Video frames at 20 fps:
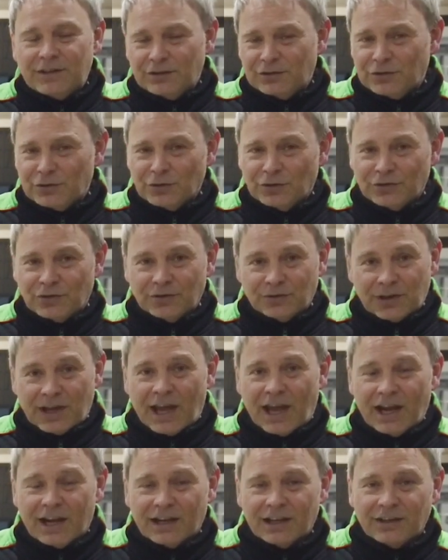Additional to
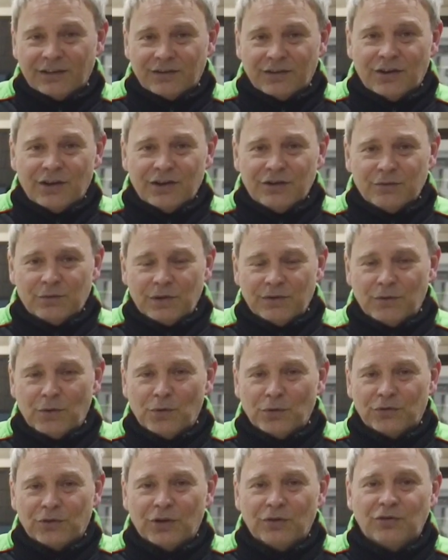the handling side, we've
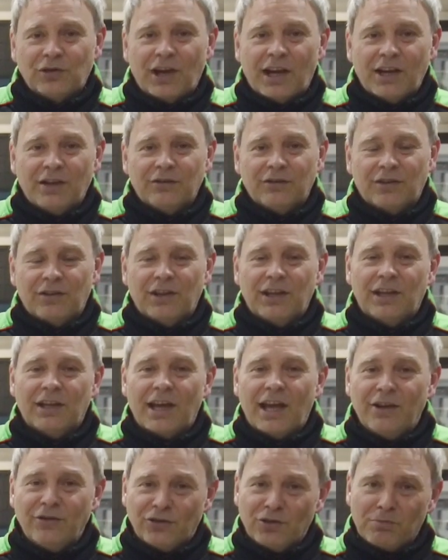also changed
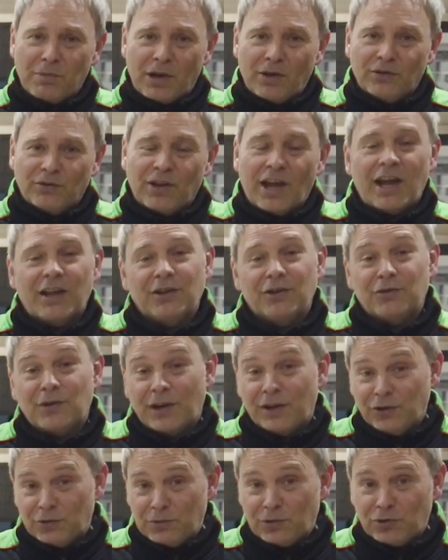the engine mounts and the
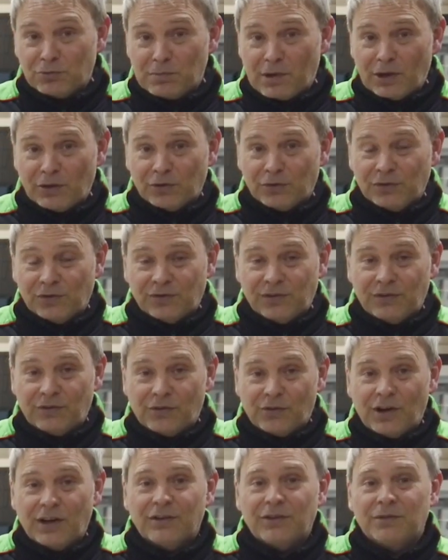transmission mounts for
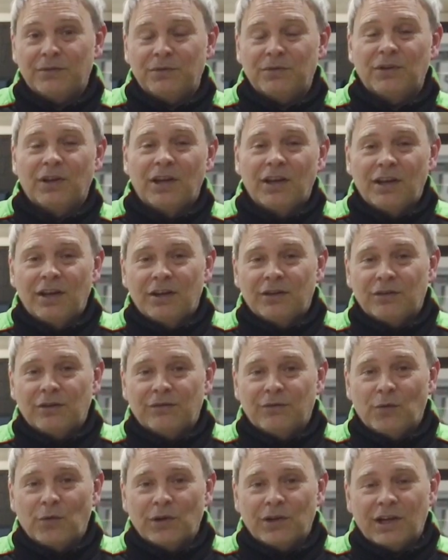stiffer items
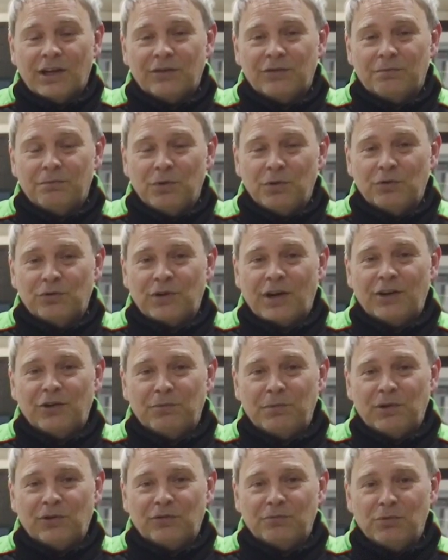to avoid less smooth
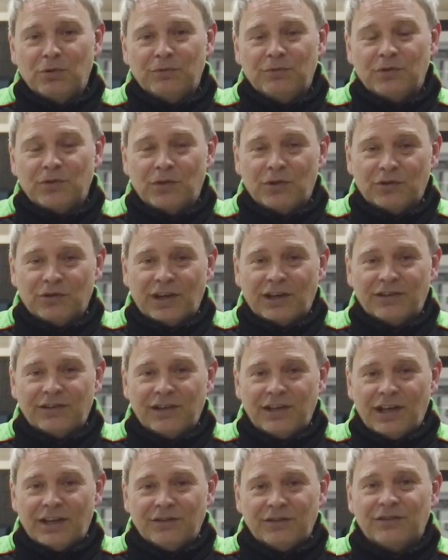transmission movement for the
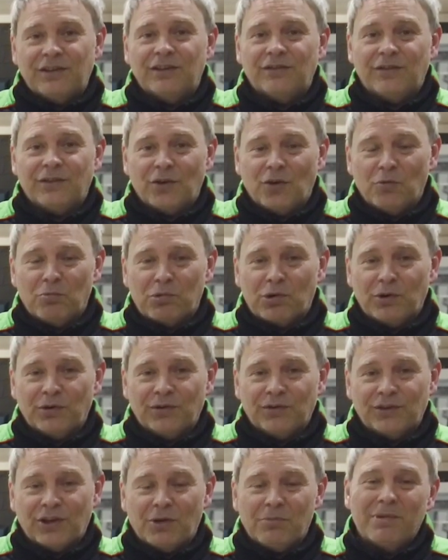chassis and stiffen the whole
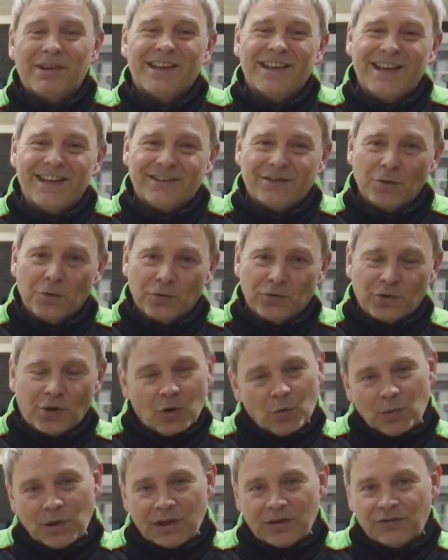process up. It's
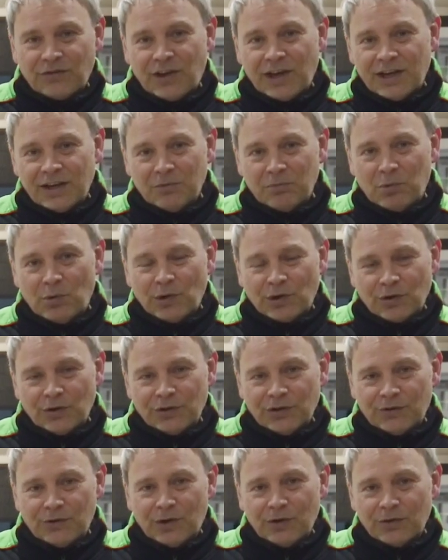also a weak failing point
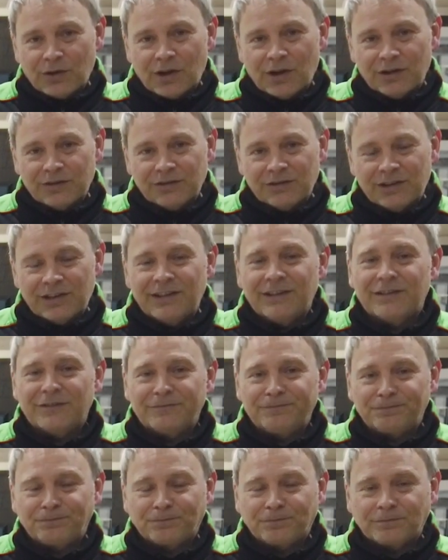on the road cars as it
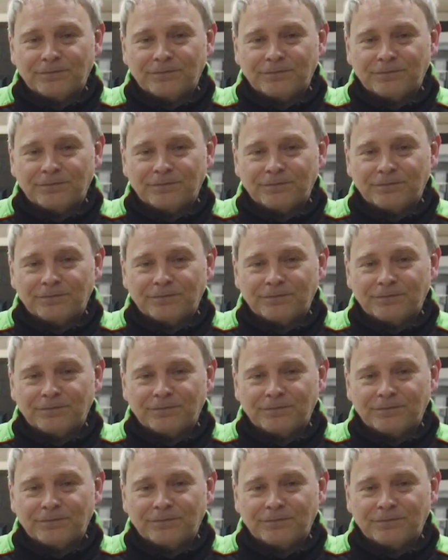is.